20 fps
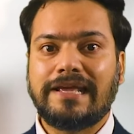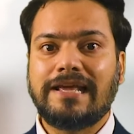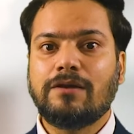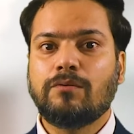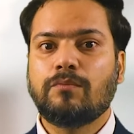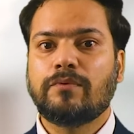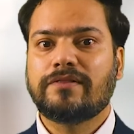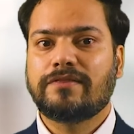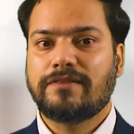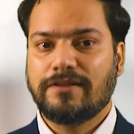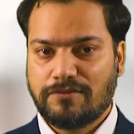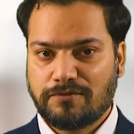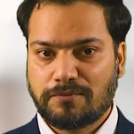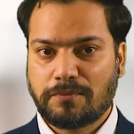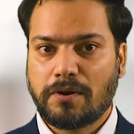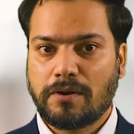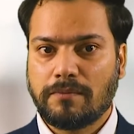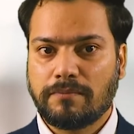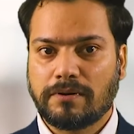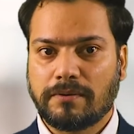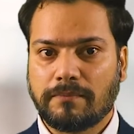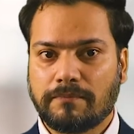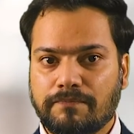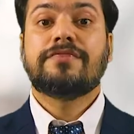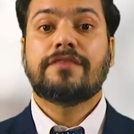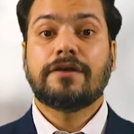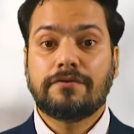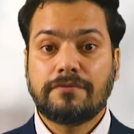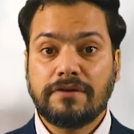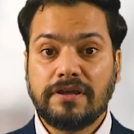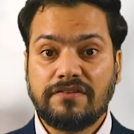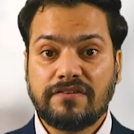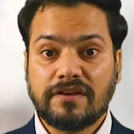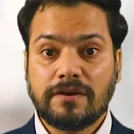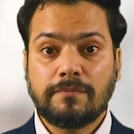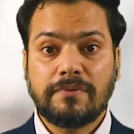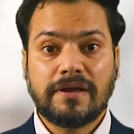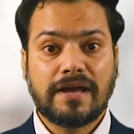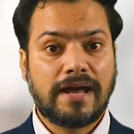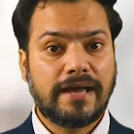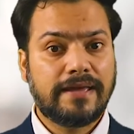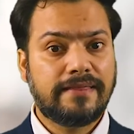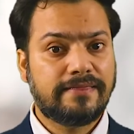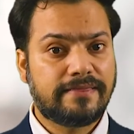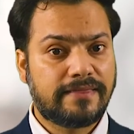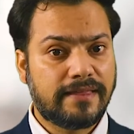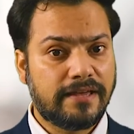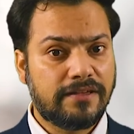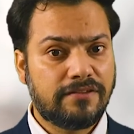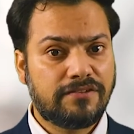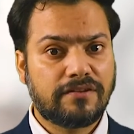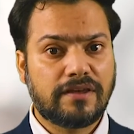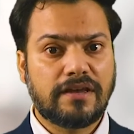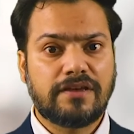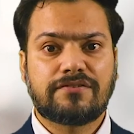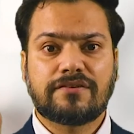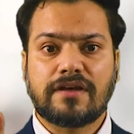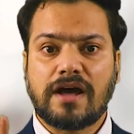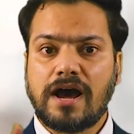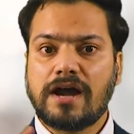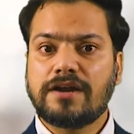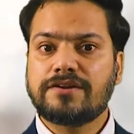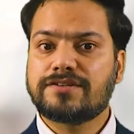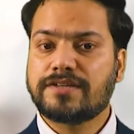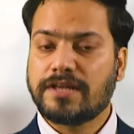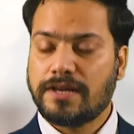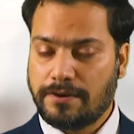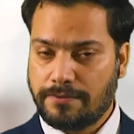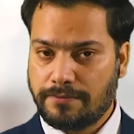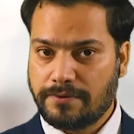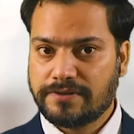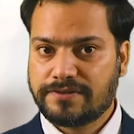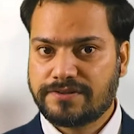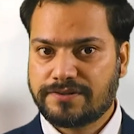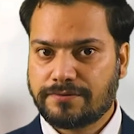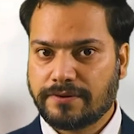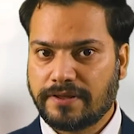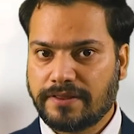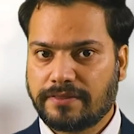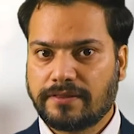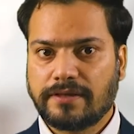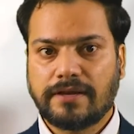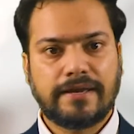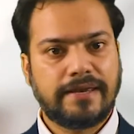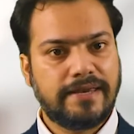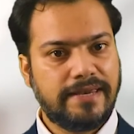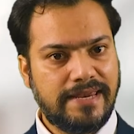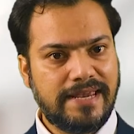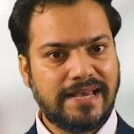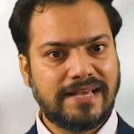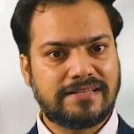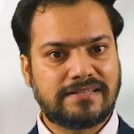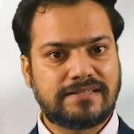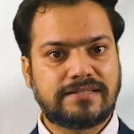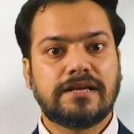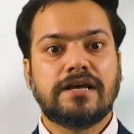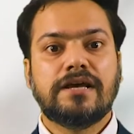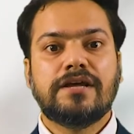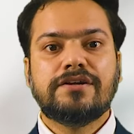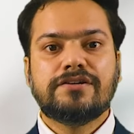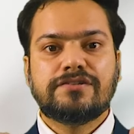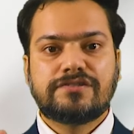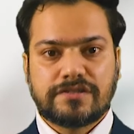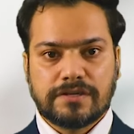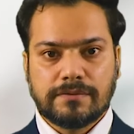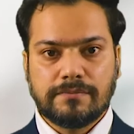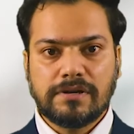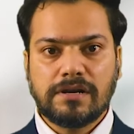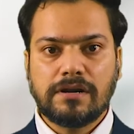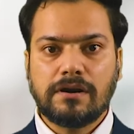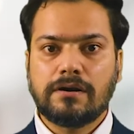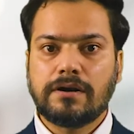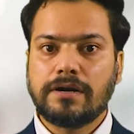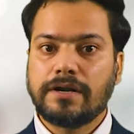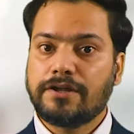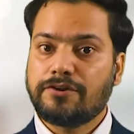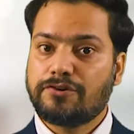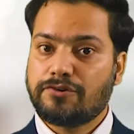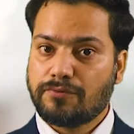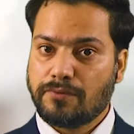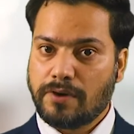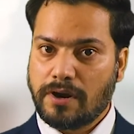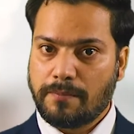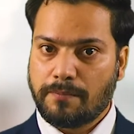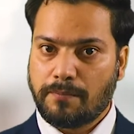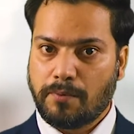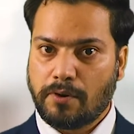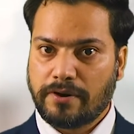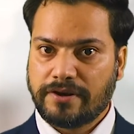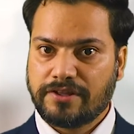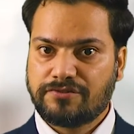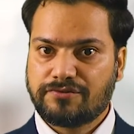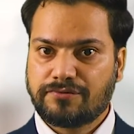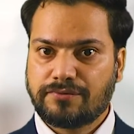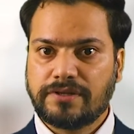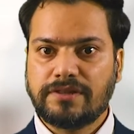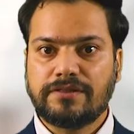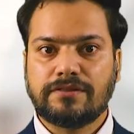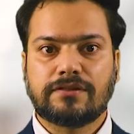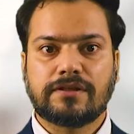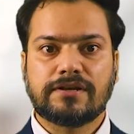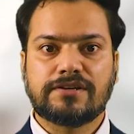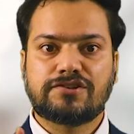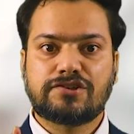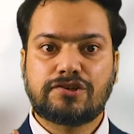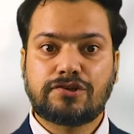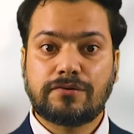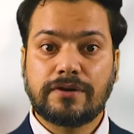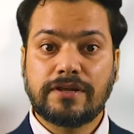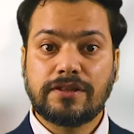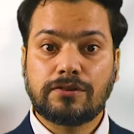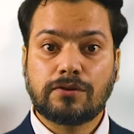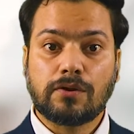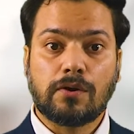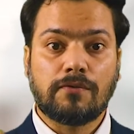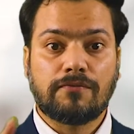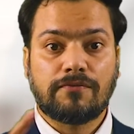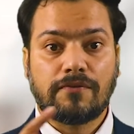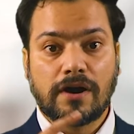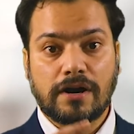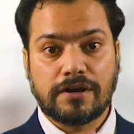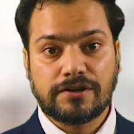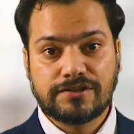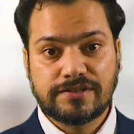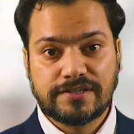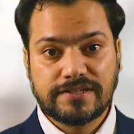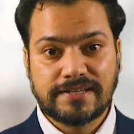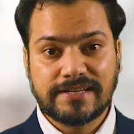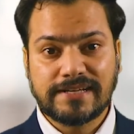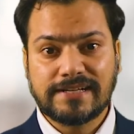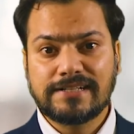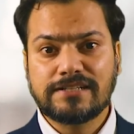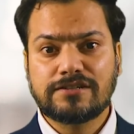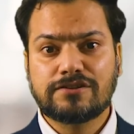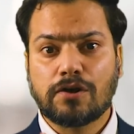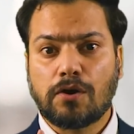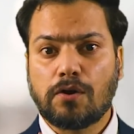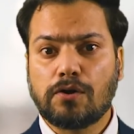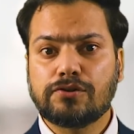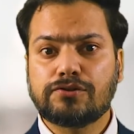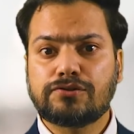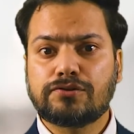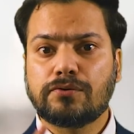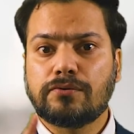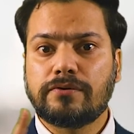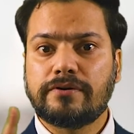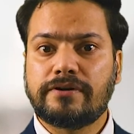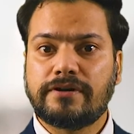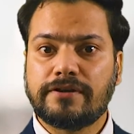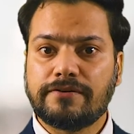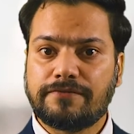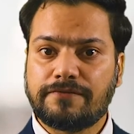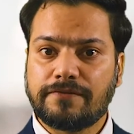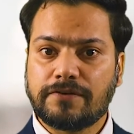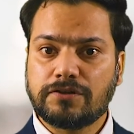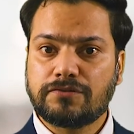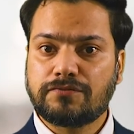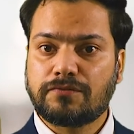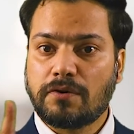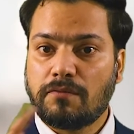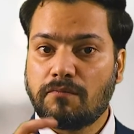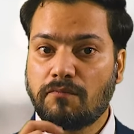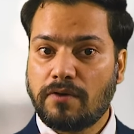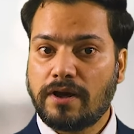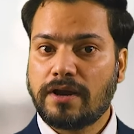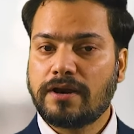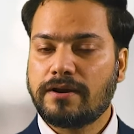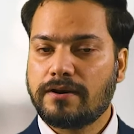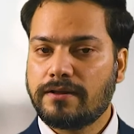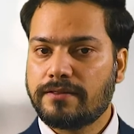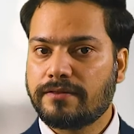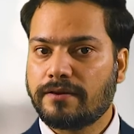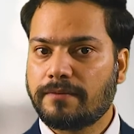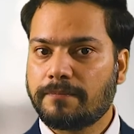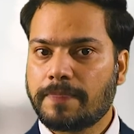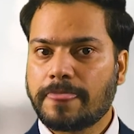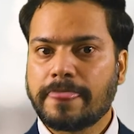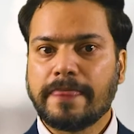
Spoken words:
deal with this problem. The reason behind this is our cellular strength. Yes, similarly to our body strength, the strength of our cells also differs from one another.